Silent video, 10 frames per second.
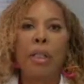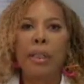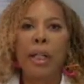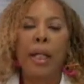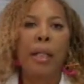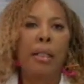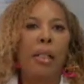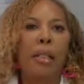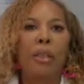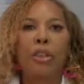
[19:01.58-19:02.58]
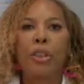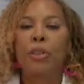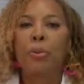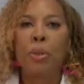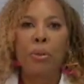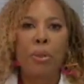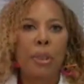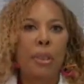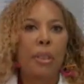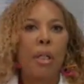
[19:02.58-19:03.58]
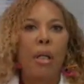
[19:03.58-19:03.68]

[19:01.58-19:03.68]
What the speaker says: attack, strokes,